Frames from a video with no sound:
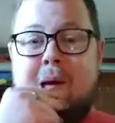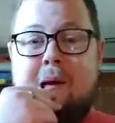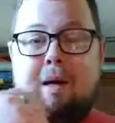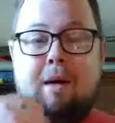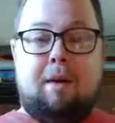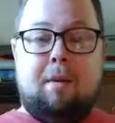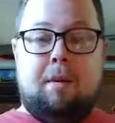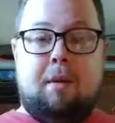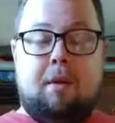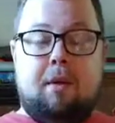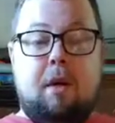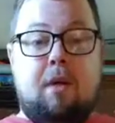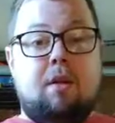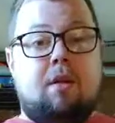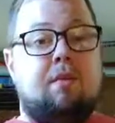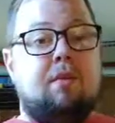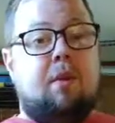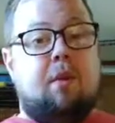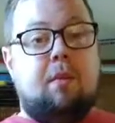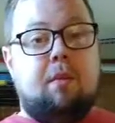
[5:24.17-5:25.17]

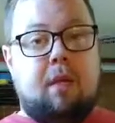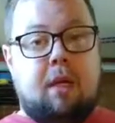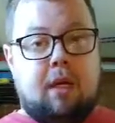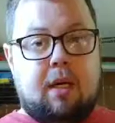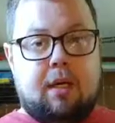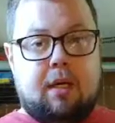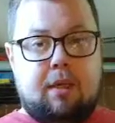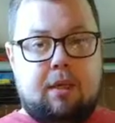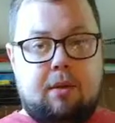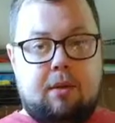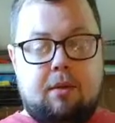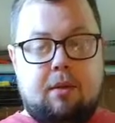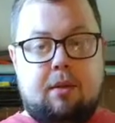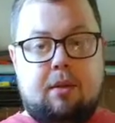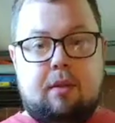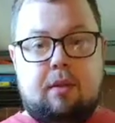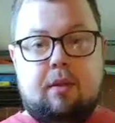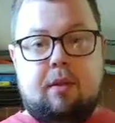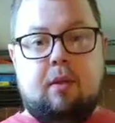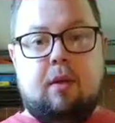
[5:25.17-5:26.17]
another foam that I
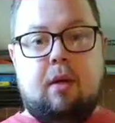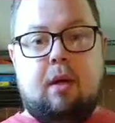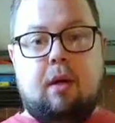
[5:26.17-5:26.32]
use,